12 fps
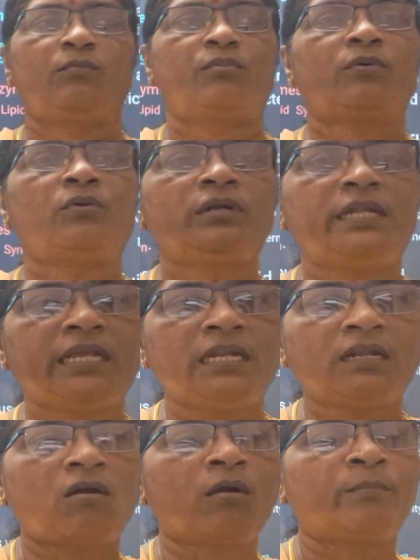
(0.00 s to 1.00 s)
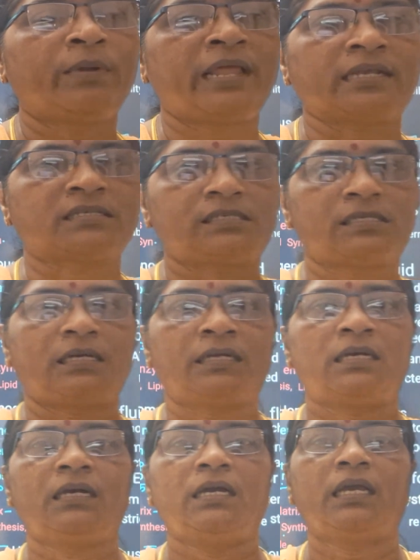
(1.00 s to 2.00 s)
protein complex
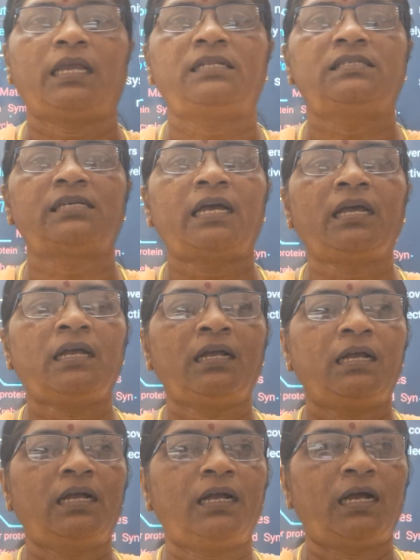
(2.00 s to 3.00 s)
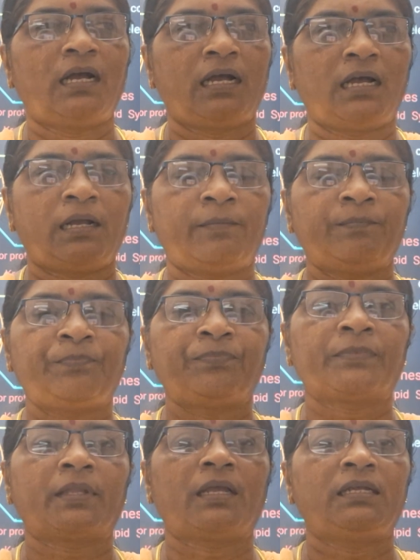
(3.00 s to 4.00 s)
it's a
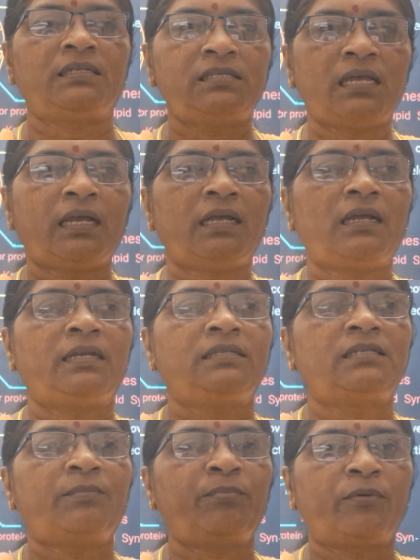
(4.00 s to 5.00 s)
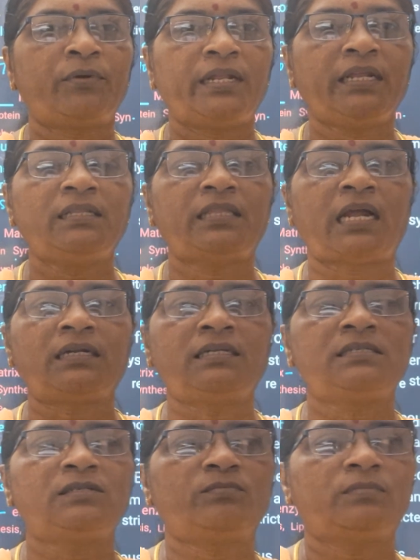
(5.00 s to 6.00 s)
um, it's a it's a protein that
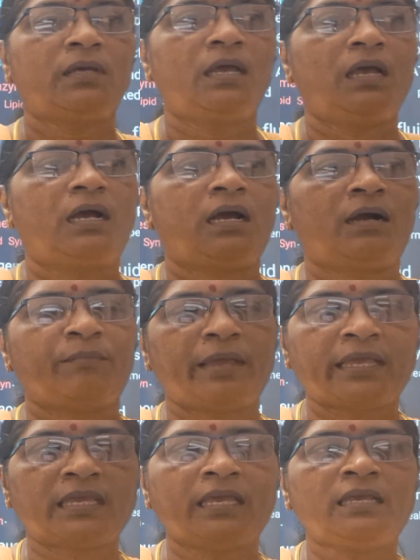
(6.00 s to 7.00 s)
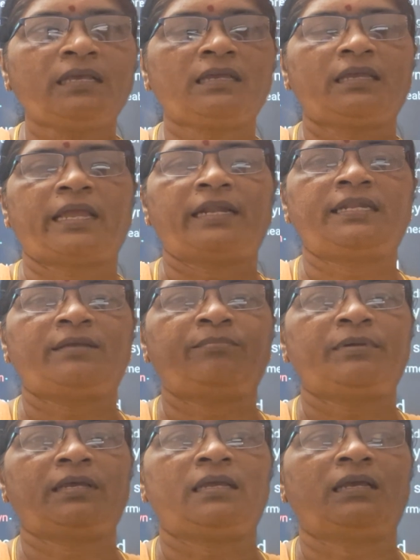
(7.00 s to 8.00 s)
is uh, making
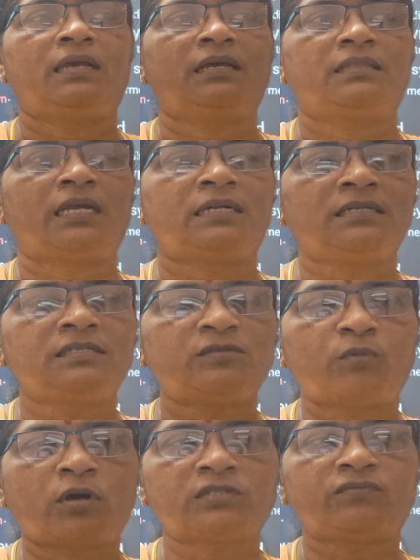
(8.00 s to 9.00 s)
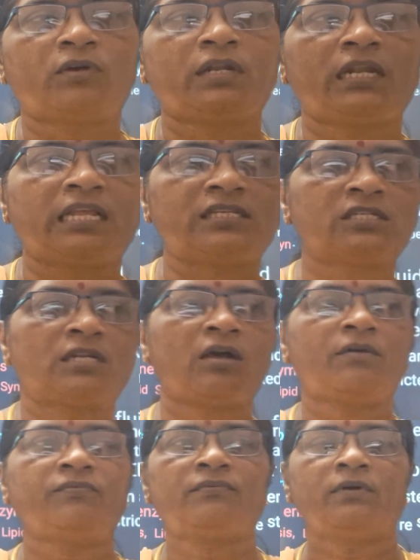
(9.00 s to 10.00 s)
ATP that is phosphorylation
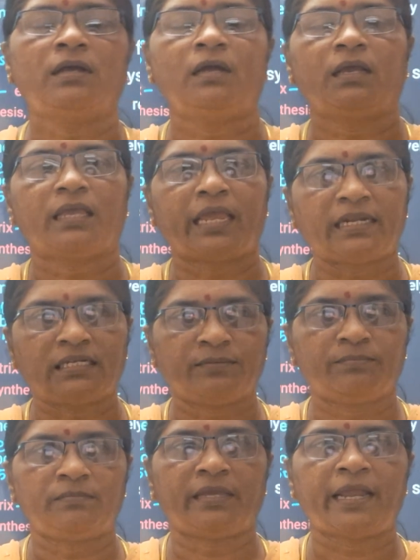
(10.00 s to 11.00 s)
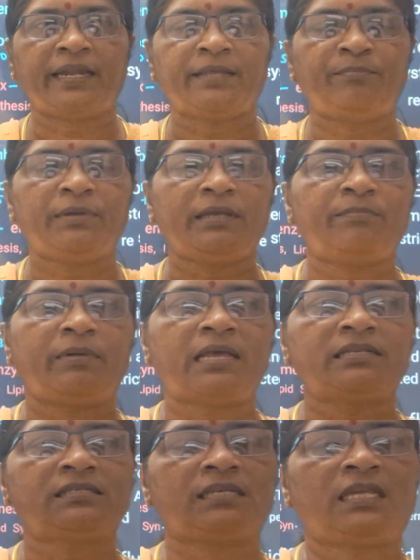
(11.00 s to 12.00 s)
of ADP, ADP
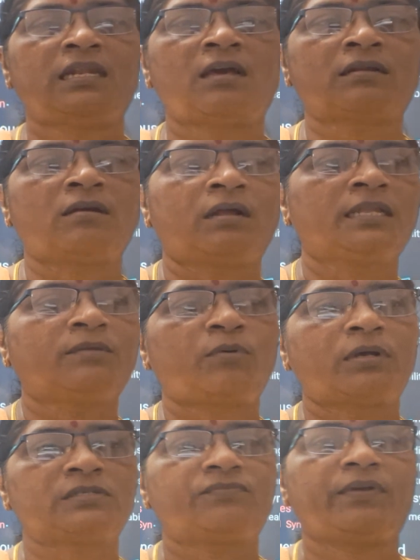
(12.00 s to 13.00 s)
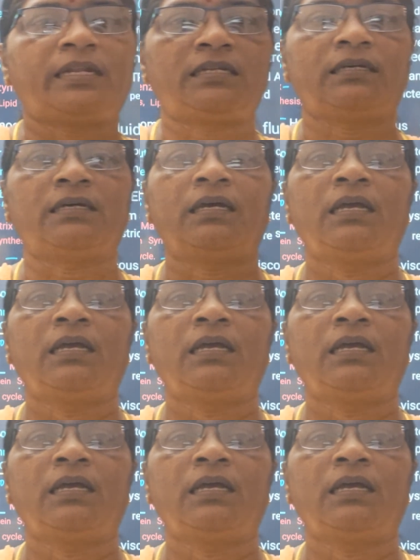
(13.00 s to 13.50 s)
plus inorganic phosphate